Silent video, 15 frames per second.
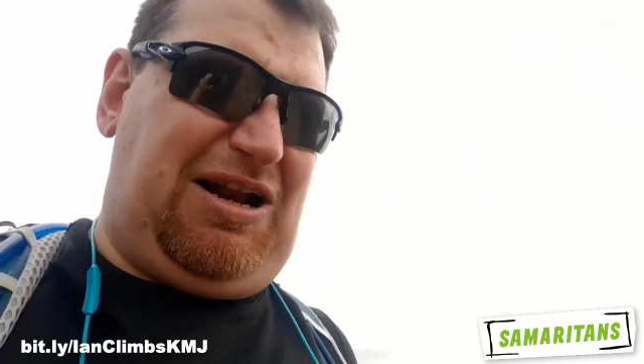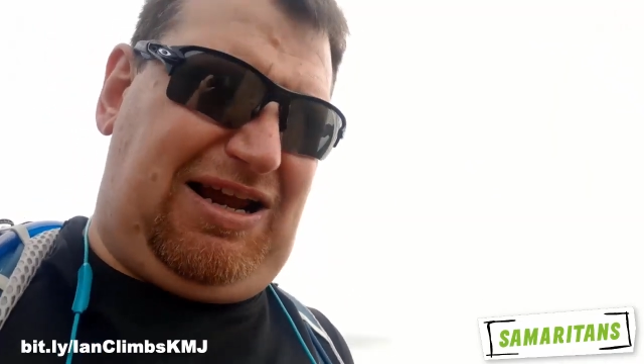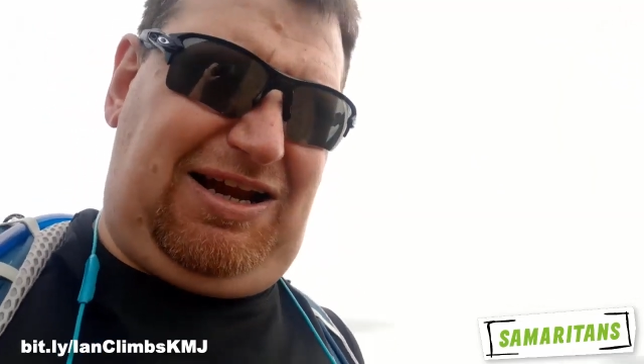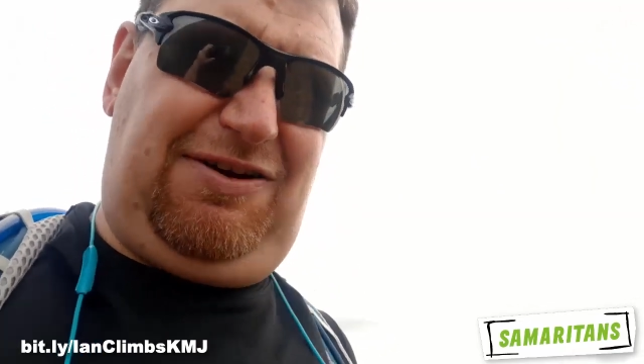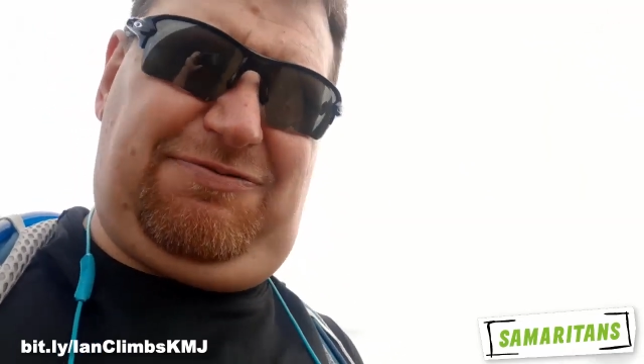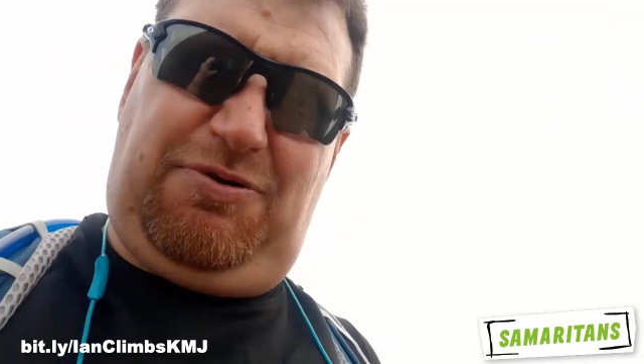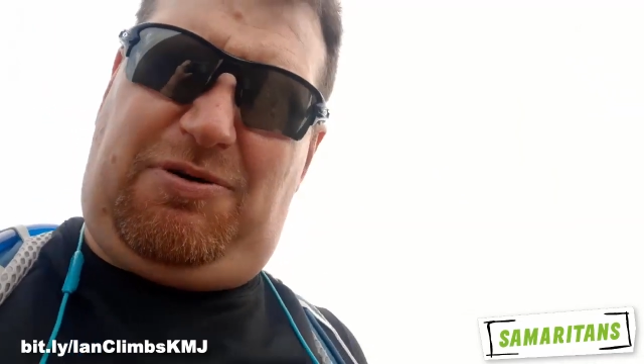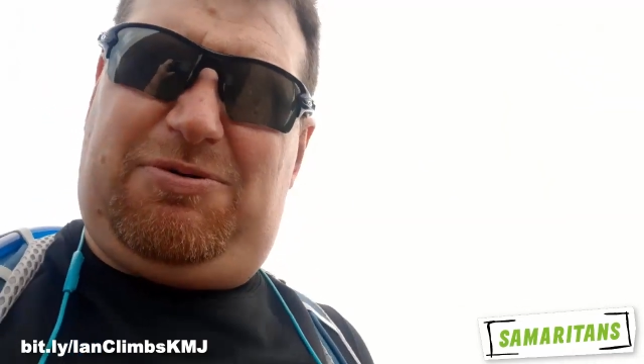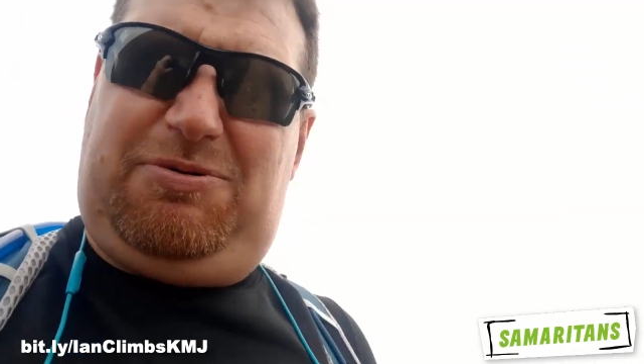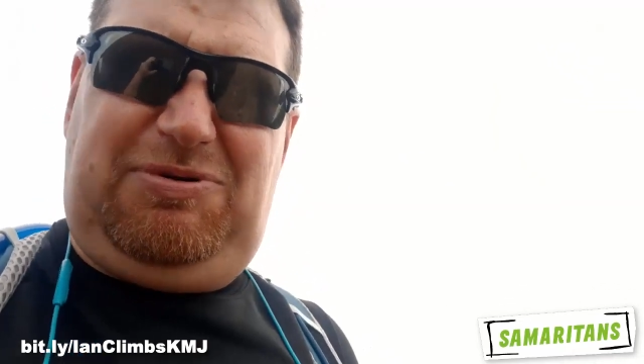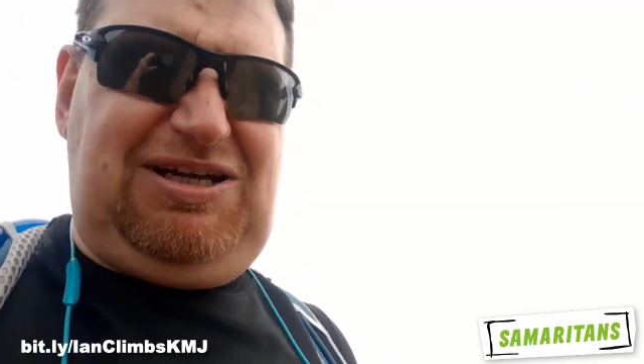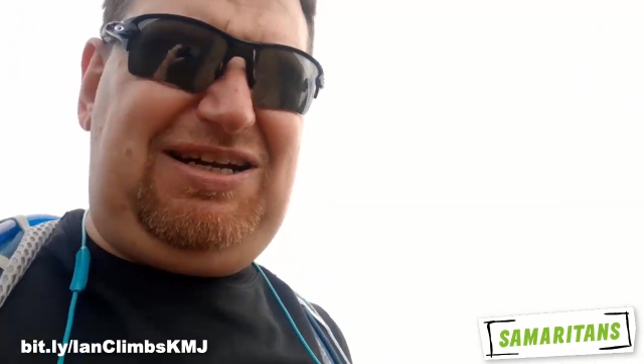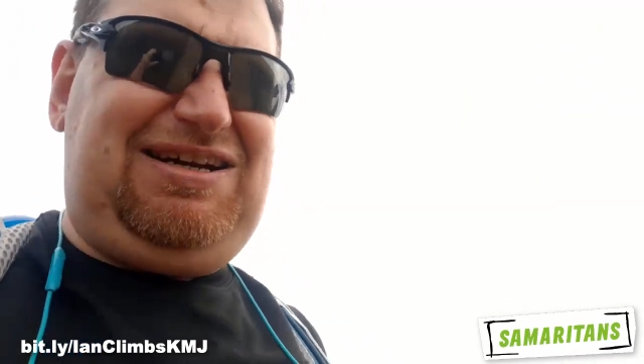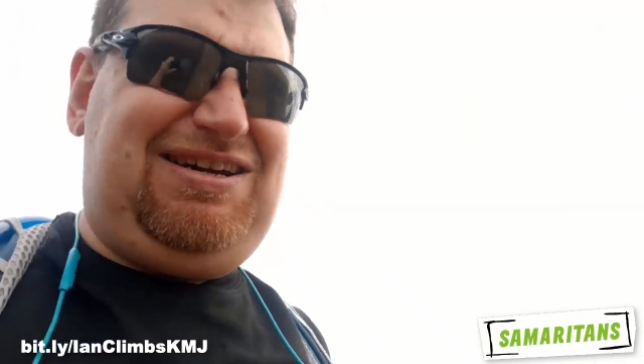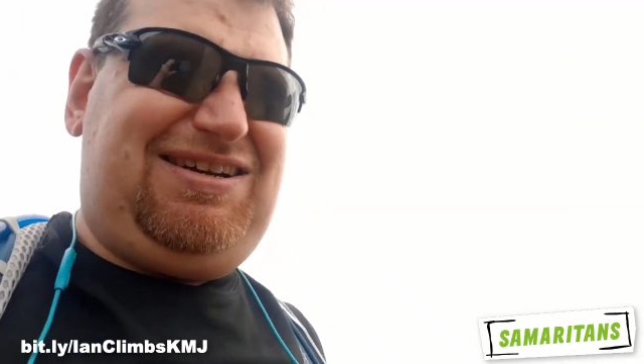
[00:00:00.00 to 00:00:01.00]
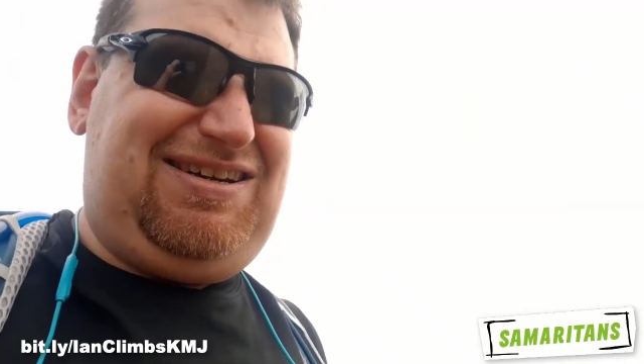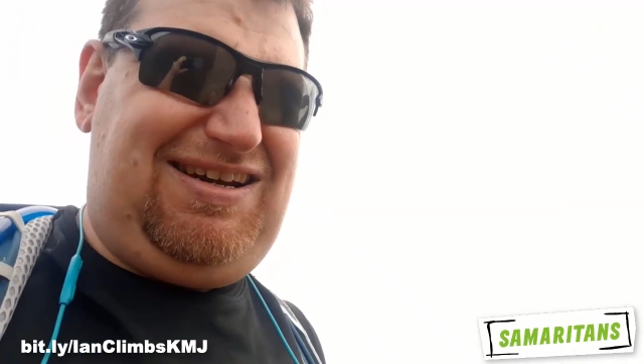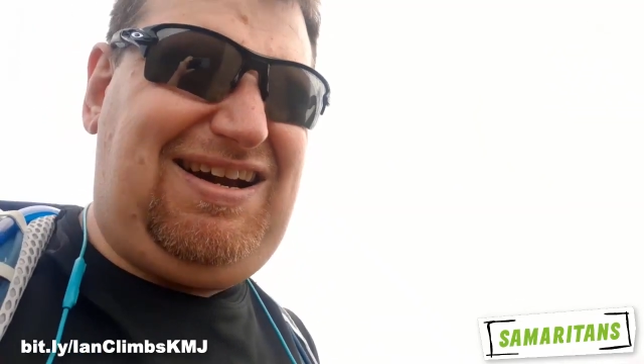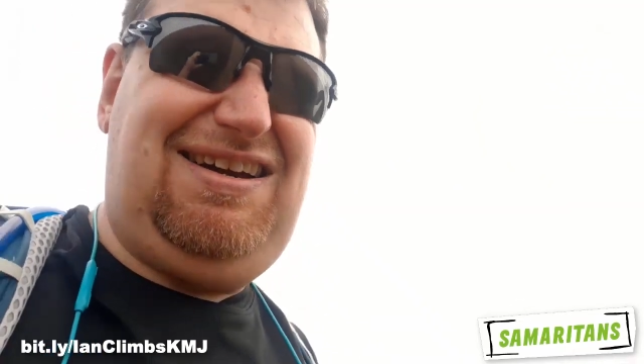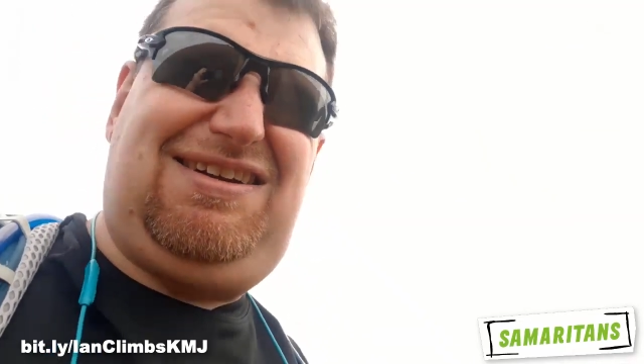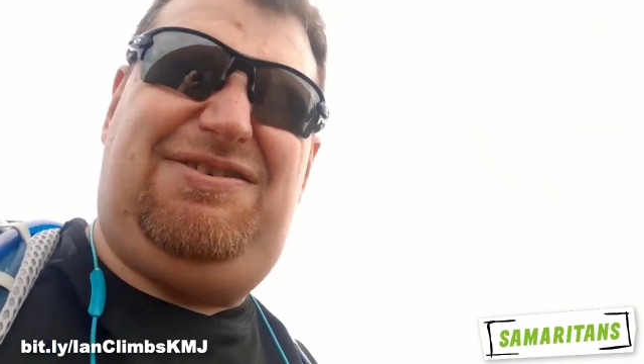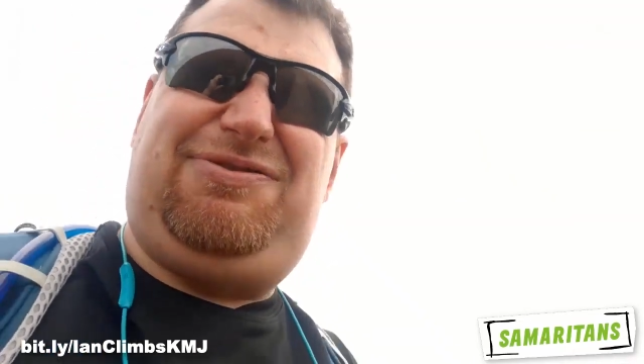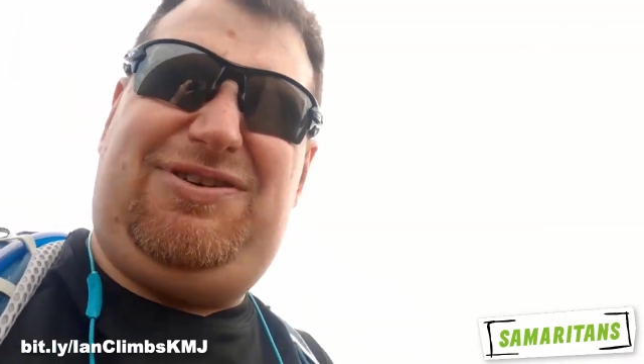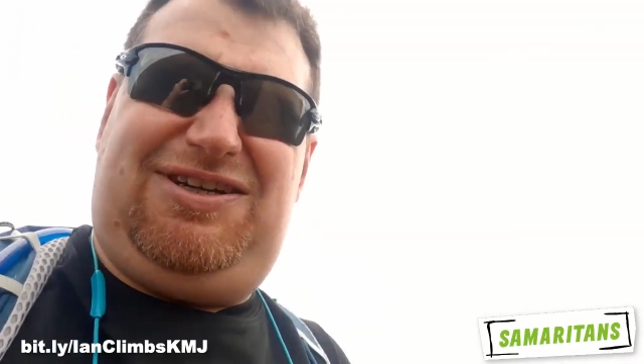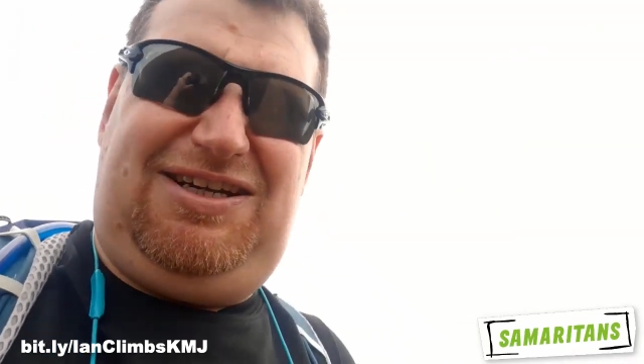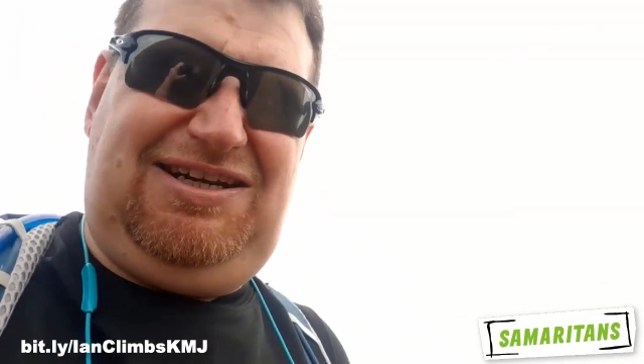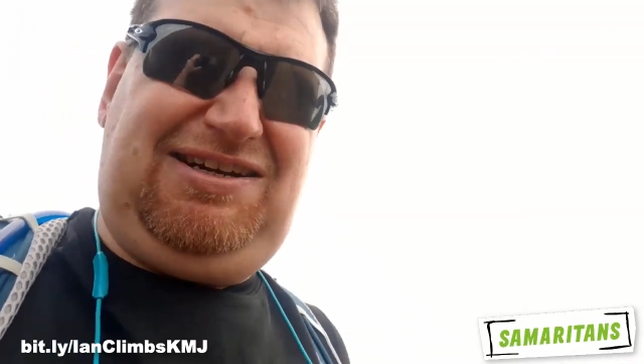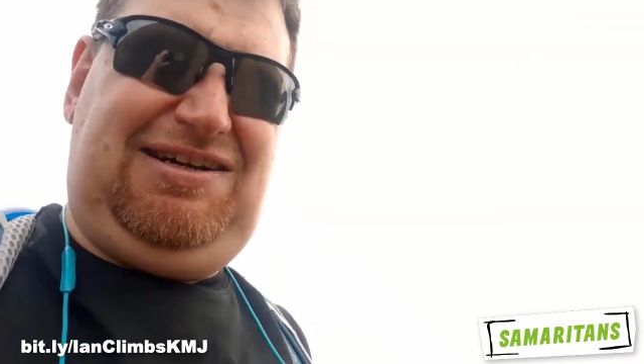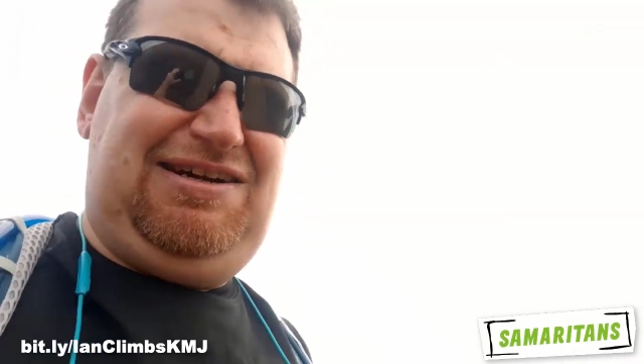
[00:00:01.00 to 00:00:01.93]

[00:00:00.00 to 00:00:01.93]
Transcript: life probably, yeah, definitely.